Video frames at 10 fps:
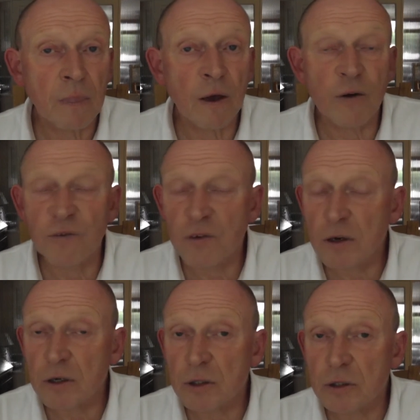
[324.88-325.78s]
At
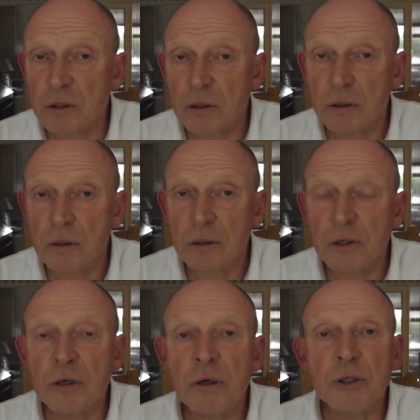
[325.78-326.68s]
first,
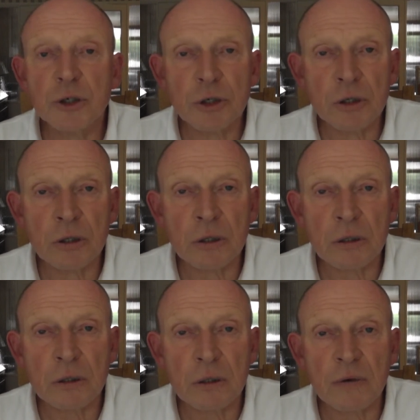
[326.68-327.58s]
you're unsure
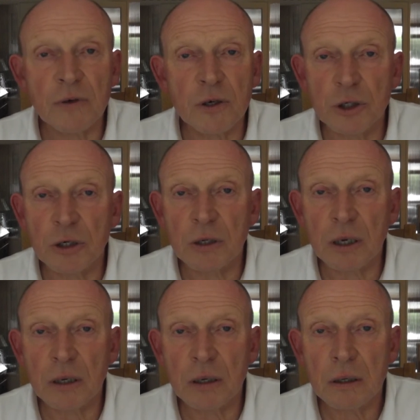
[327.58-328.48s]
of your
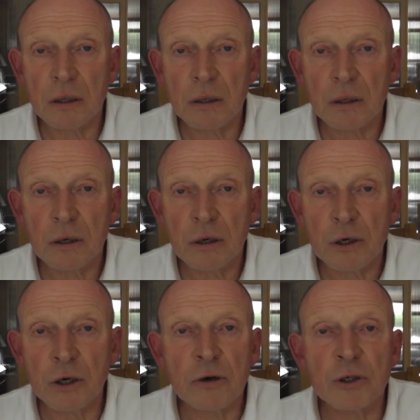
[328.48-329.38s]
journey.
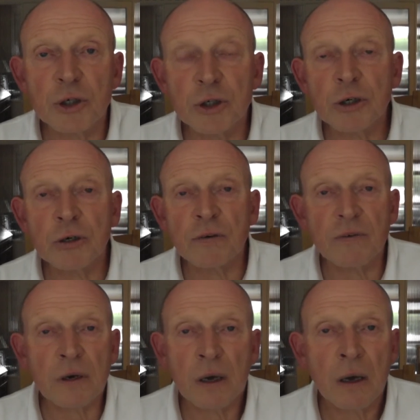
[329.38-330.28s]
You're unsure of
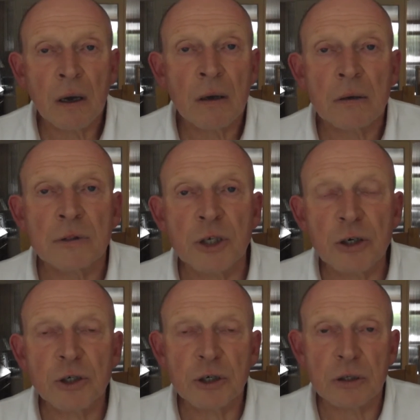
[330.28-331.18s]
the
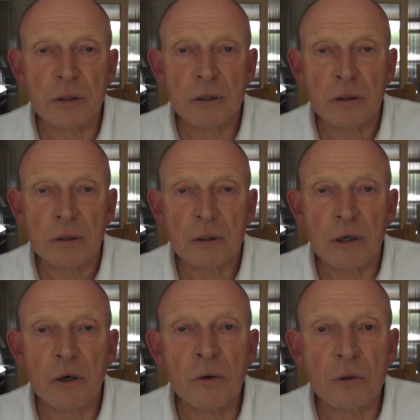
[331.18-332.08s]
junctions, the
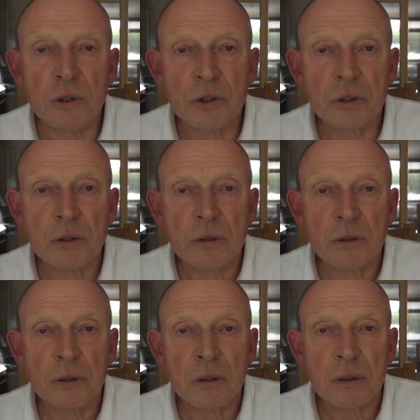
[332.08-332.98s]
corners,
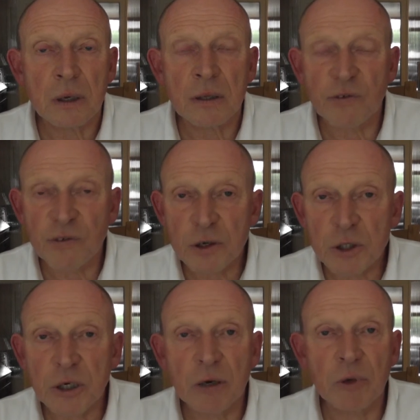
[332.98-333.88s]
and the first
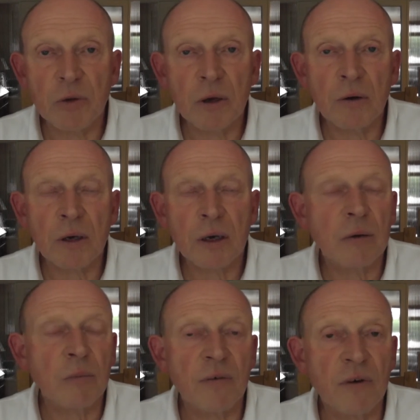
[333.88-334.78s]
time you do it
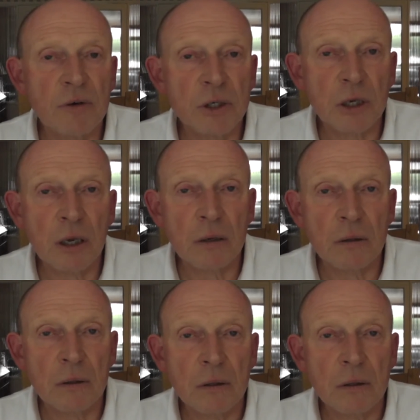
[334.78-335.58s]
can be very slow.